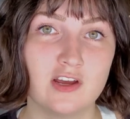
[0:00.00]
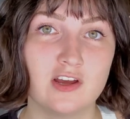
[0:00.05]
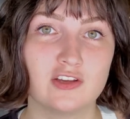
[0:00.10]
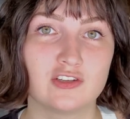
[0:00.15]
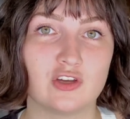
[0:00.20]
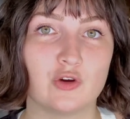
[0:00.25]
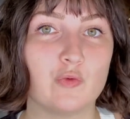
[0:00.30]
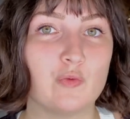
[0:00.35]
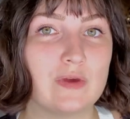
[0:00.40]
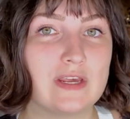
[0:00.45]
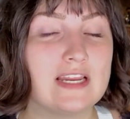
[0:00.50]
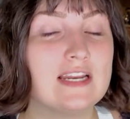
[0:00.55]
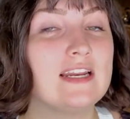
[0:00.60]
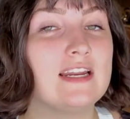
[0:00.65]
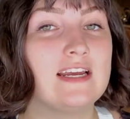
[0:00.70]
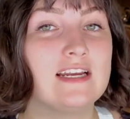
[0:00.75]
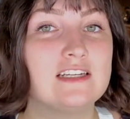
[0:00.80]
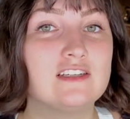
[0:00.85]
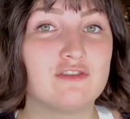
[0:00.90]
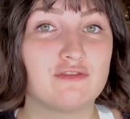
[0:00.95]
So we
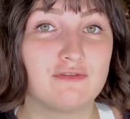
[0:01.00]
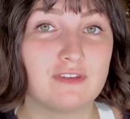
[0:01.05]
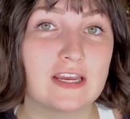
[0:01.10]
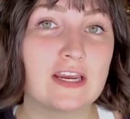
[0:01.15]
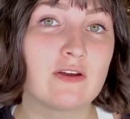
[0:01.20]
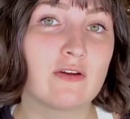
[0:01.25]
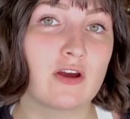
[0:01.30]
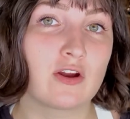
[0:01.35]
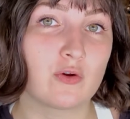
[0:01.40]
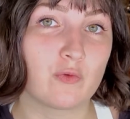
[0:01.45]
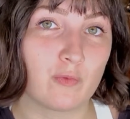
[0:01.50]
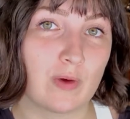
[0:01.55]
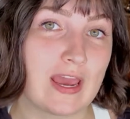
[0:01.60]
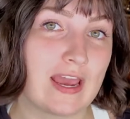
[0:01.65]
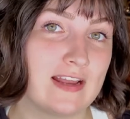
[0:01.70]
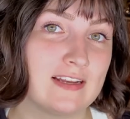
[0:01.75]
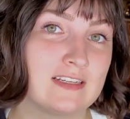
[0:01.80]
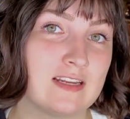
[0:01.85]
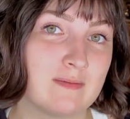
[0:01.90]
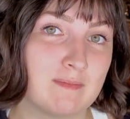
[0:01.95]
need to figure out a
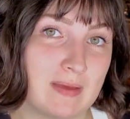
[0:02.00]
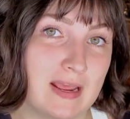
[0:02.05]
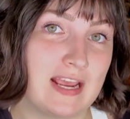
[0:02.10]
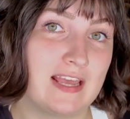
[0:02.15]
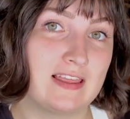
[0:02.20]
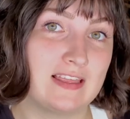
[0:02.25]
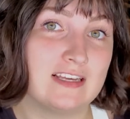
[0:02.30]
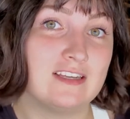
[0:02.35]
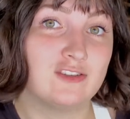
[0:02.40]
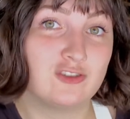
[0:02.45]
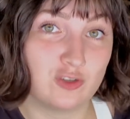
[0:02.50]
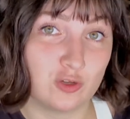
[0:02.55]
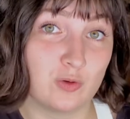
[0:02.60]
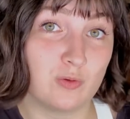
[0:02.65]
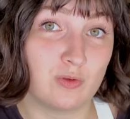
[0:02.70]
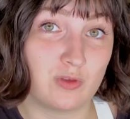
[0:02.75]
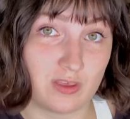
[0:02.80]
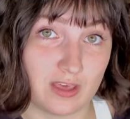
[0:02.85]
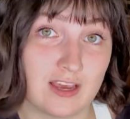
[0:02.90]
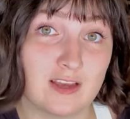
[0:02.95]
way to make these 2
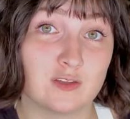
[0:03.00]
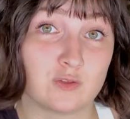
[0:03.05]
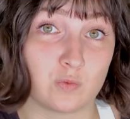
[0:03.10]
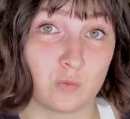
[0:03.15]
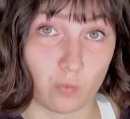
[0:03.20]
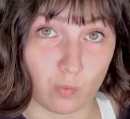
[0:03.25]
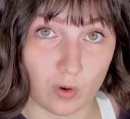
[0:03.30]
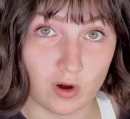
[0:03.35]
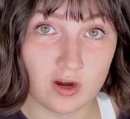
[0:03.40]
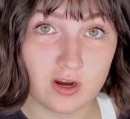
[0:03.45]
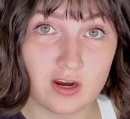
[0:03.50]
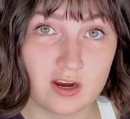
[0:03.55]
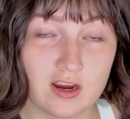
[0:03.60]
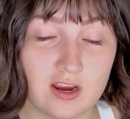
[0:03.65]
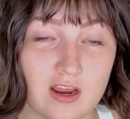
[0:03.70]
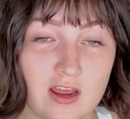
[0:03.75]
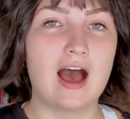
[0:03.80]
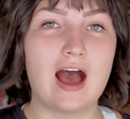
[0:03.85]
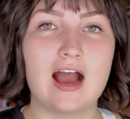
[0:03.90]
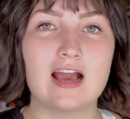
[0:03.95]
things work.
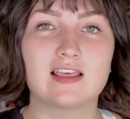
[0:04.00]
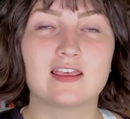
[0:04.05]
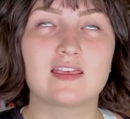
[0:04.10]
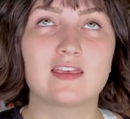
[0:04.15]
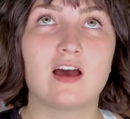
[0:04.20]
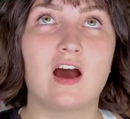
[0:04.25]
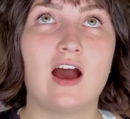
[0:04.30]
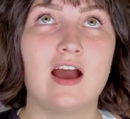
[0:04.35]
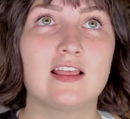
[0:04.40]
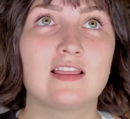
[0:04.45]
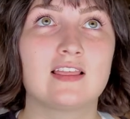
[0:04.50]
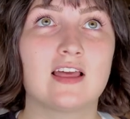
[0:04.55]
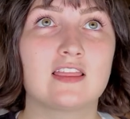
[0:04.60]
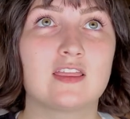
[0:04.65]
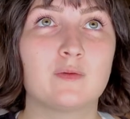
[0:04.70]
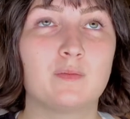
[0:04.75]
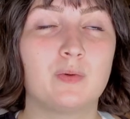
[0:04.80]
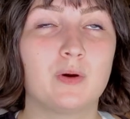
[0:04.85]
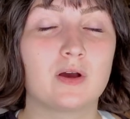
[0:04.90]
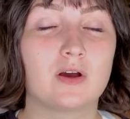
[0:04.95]
I thought that
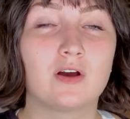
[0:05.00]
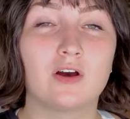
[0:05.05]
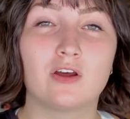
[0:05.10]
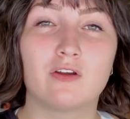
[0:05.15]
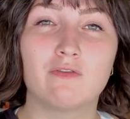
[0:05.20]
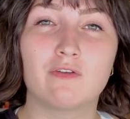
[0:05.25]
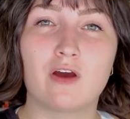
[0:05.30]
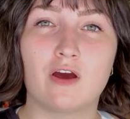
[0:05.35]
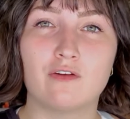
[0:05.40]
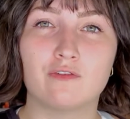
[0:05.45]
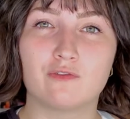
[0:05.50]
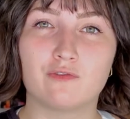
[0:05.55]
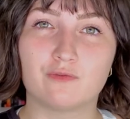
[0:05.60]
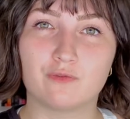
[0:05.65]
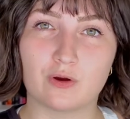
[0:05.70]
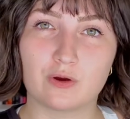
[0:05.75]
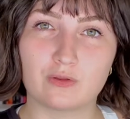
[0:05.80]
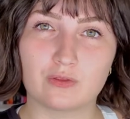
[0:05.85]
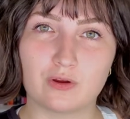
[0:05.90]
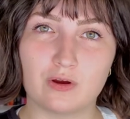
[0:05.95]
the book could have gone
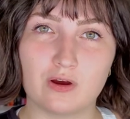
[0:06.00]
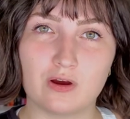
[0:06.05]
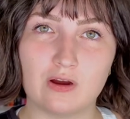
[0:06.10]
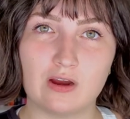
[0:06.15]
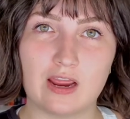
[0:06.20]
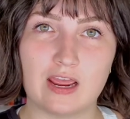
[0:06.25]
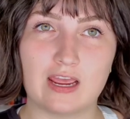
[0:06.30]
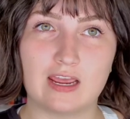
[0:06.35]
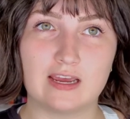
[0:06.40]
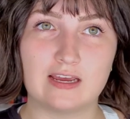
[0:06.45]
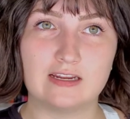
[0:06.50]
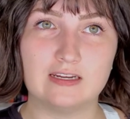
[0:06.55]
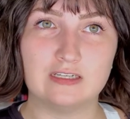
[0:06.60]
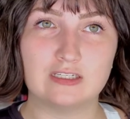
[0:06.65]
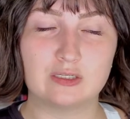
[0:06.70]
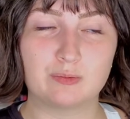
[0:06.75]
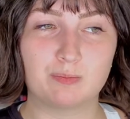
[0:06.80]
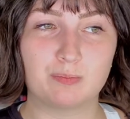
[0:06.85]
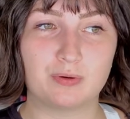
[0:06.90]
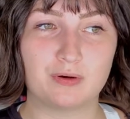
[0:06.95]
further
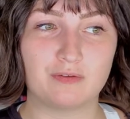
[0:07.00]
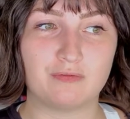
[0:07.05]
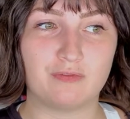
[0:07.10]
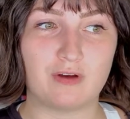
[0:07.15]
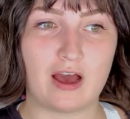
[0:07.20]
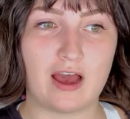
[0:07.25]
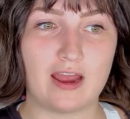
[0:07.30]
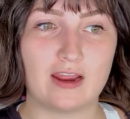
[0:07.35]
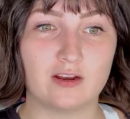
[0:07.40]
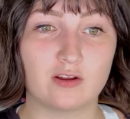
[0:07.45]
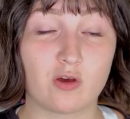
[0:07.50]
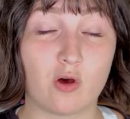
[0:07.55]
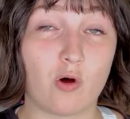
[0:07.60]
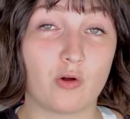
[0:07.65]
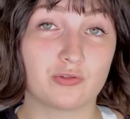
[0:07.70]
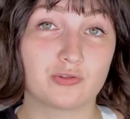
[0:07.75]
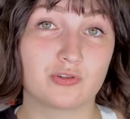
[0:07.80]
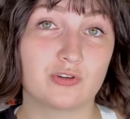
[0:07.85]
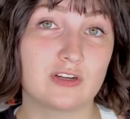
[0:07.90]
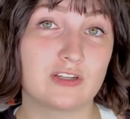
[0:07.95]
and provide
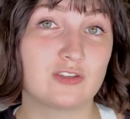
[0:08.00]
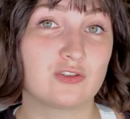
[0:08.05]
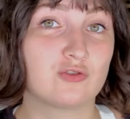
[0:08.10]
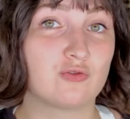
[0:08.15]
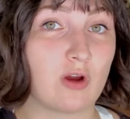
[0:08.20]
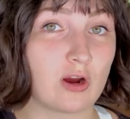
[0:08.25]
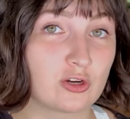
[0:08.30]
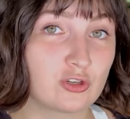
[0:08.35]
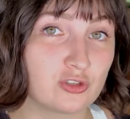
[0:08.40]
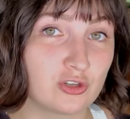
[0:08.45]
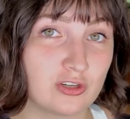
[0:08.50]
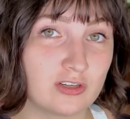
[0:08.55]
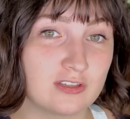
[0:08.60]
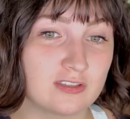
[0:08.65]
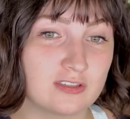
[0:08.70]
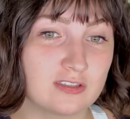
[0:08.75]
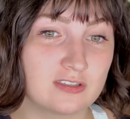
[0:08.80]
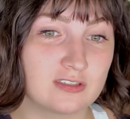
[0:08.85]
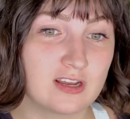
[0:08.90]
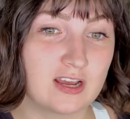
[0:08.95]
alternate
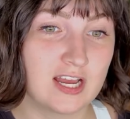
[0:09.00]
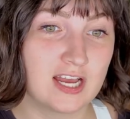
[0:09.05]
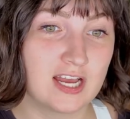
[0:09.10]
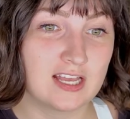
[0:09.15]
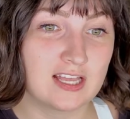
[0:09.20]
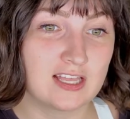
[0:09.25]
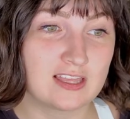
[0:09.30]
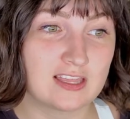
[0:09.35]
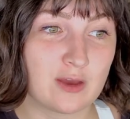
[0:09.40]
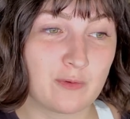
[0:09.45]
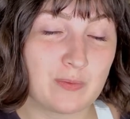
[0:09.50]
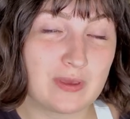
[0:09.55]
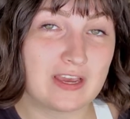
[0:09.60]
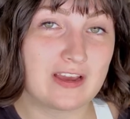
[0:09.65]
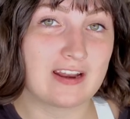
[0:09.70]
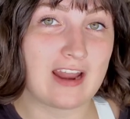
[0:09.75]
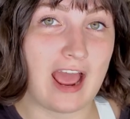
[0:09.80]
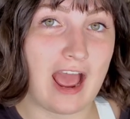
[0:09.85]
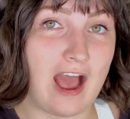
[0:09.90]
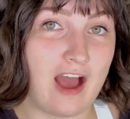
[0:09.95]
structures that we
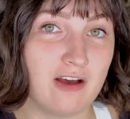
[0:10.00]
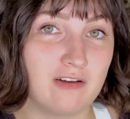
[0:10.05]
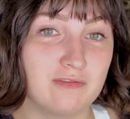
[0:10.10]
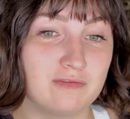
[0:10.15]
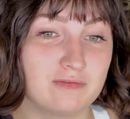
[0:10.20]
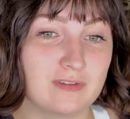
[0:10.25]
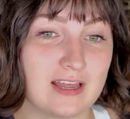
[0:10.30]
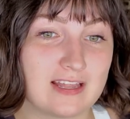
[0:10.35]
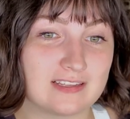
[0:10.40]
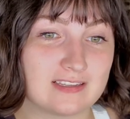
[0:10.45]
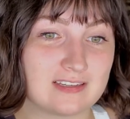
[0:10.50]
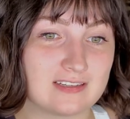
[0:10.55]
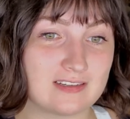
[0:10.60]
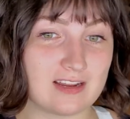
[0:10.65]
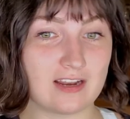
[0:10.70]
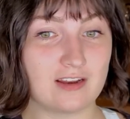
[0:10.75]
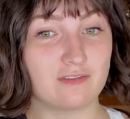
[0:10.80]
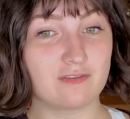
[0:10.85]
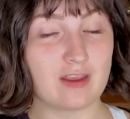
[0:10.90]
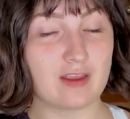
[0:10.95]
could have
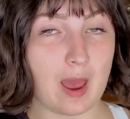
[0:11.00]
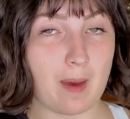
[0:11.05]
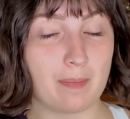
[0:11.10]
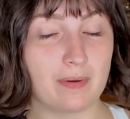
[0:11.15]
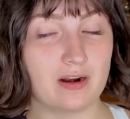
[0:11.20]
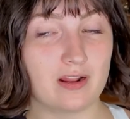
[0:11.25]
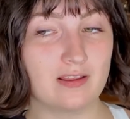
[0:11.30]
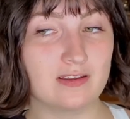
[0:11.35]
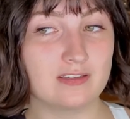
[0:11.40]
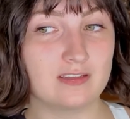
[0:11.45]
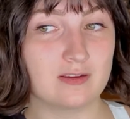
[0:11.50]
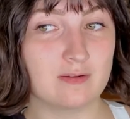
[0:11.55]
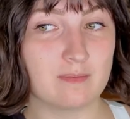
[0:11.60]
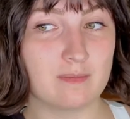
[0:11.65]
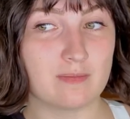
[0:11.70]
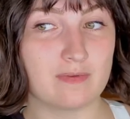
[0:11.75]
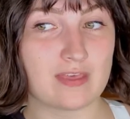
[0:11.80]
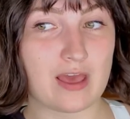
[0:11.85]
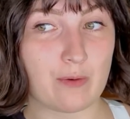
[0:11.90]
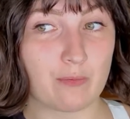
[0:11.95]
instead of
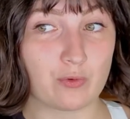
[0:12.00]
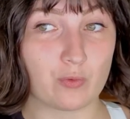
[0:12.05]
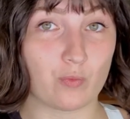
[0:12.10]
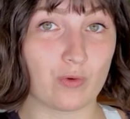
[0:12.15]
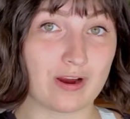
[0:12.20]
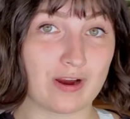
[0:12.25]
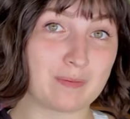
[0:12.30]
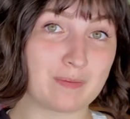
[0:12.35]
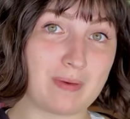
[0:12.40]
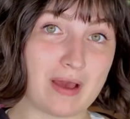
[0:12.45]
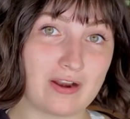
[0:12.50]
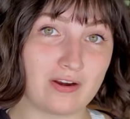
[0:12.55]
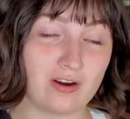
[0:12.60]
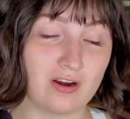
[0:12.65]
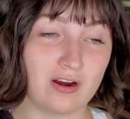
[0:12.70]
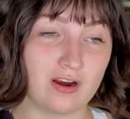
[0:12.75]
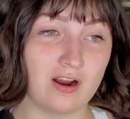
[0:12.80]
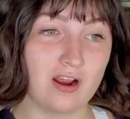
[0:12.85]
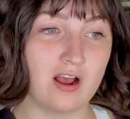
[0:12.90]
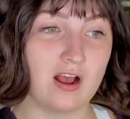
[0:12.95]
capitalism that would work
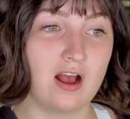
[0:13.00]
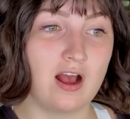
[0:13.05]
better.